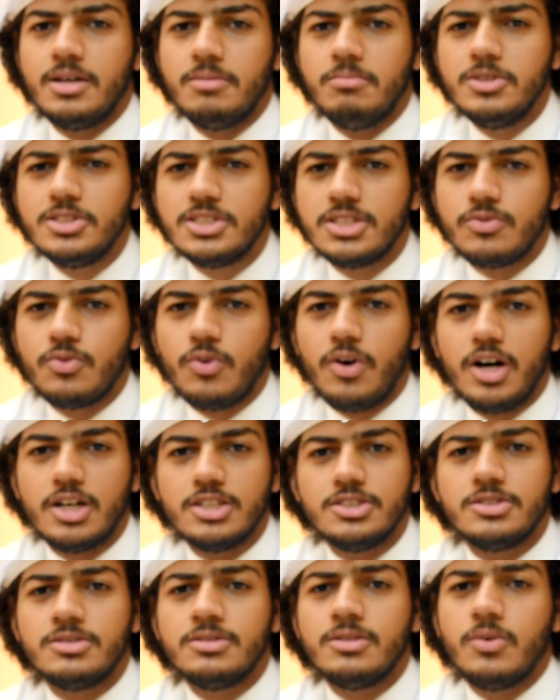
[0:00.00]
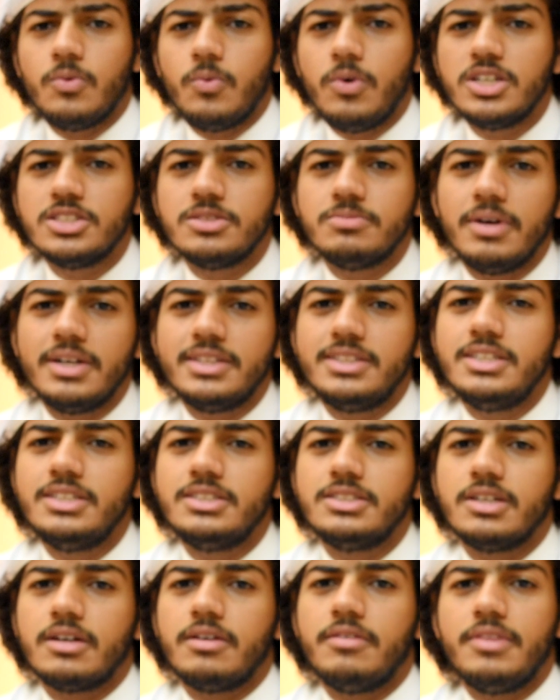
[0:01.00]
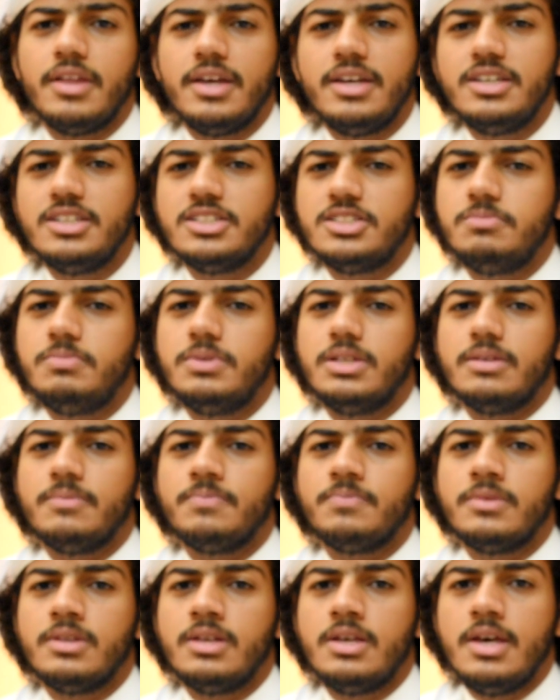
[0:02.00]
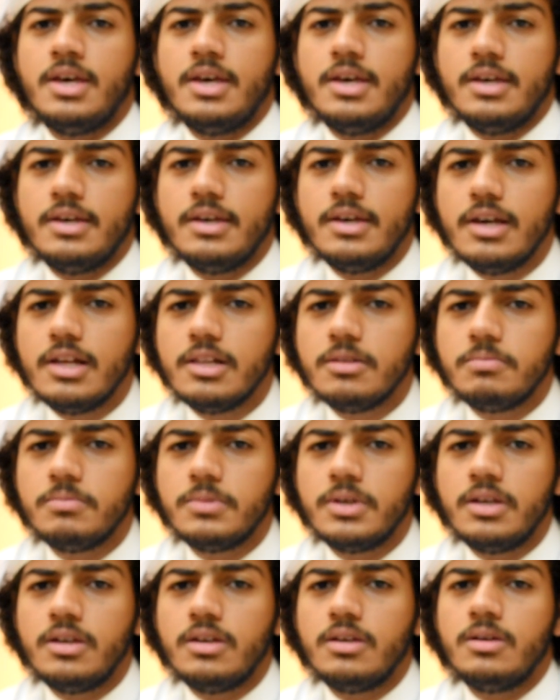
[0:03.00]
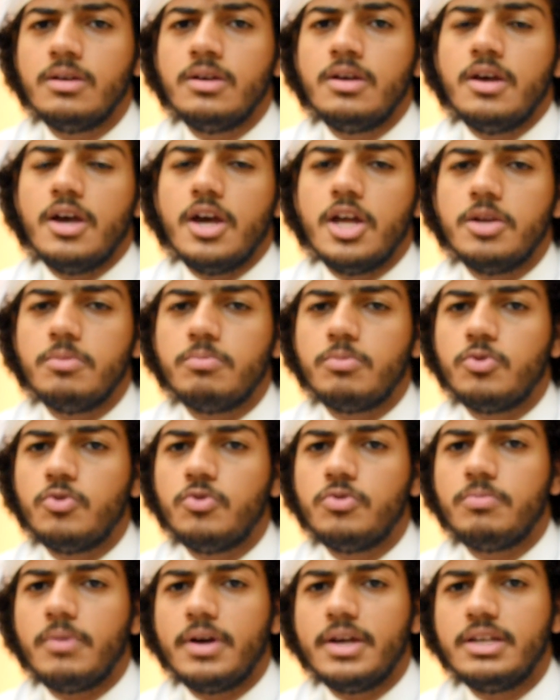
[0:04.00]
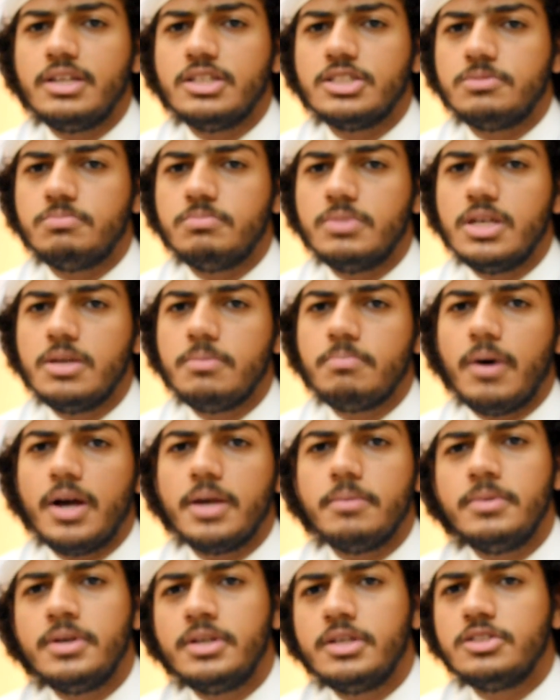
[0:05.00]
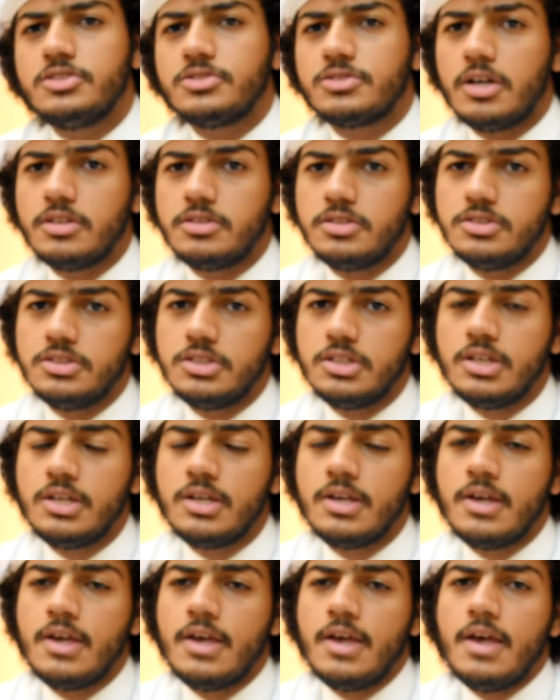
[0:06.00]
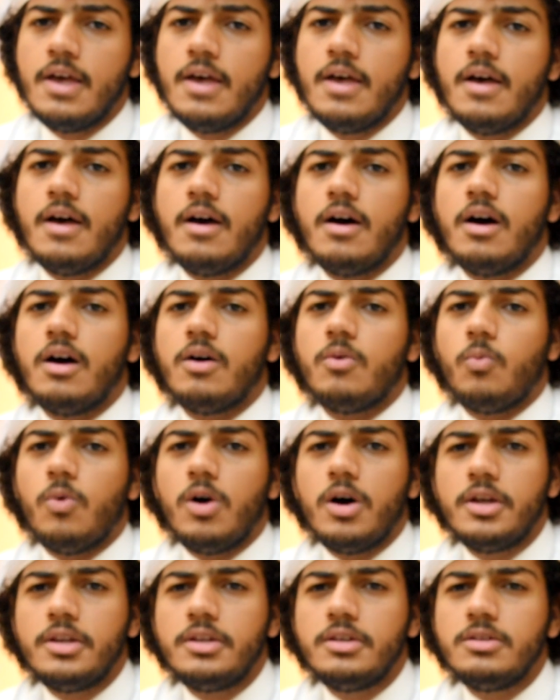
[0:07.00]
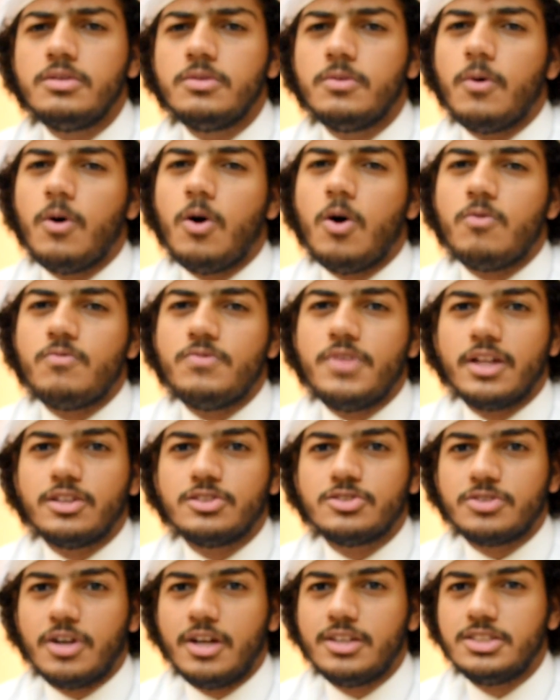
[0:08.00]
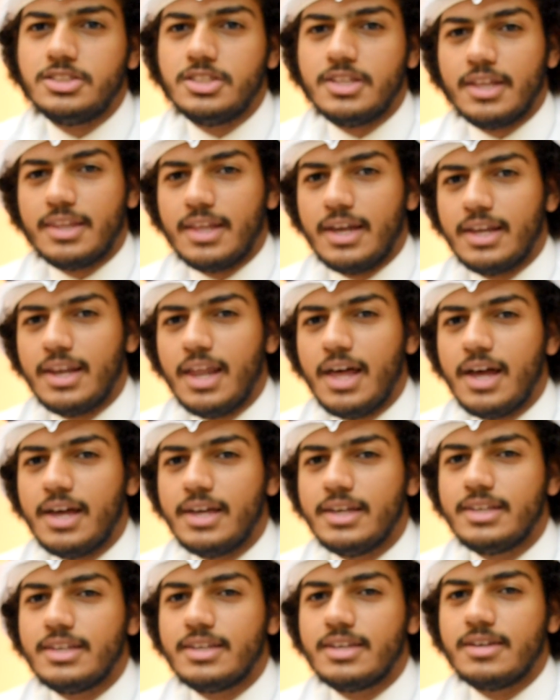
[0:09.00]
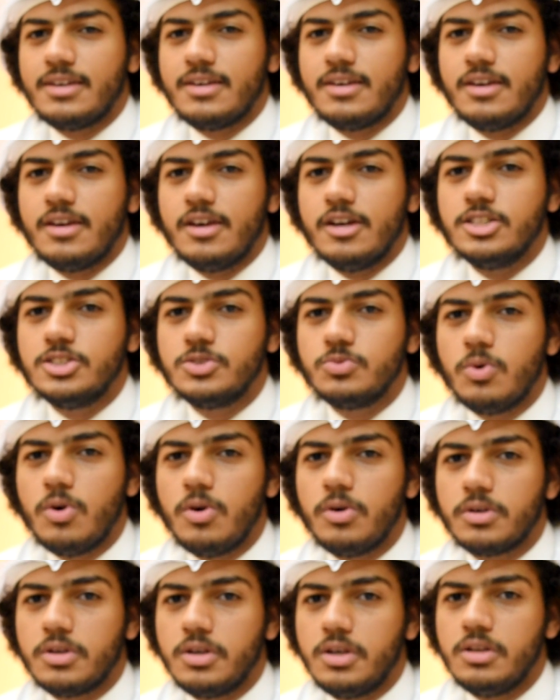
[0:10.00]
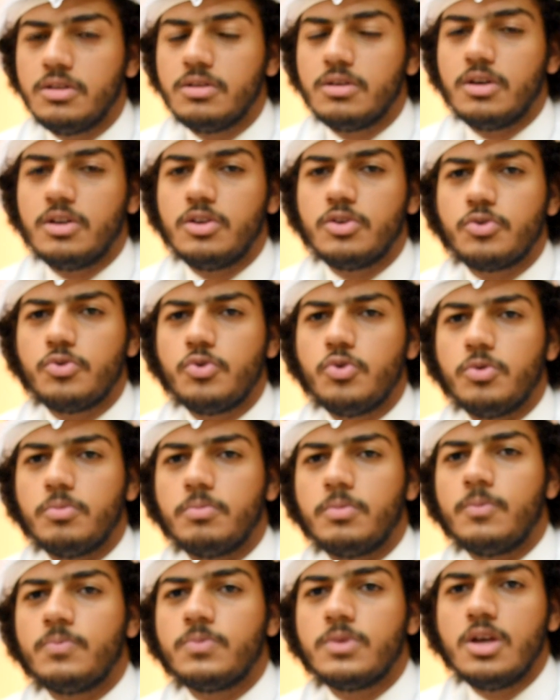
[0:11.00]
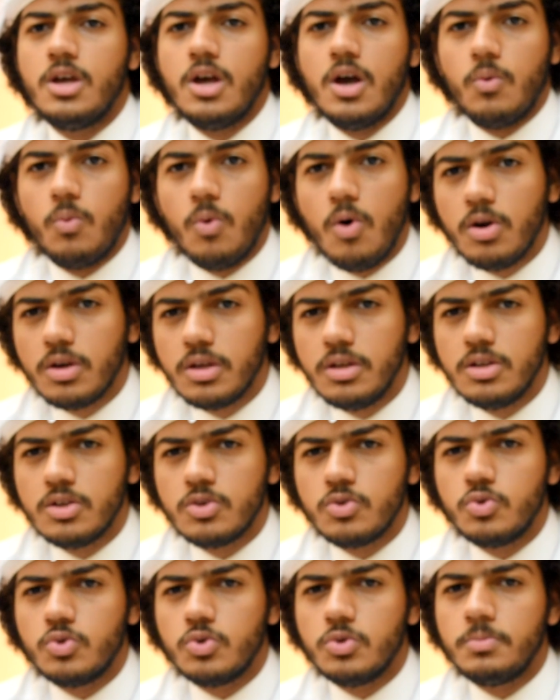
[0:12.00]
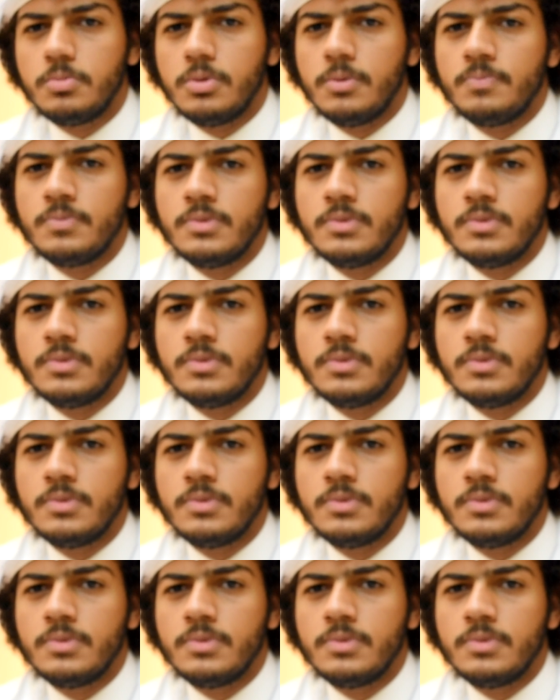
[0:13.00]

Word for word: Mr. Fuaad was my teacher in the ESB. He helped me and improve my ESB by many strategy. One of the strategy that I like is working in a group. Working in a group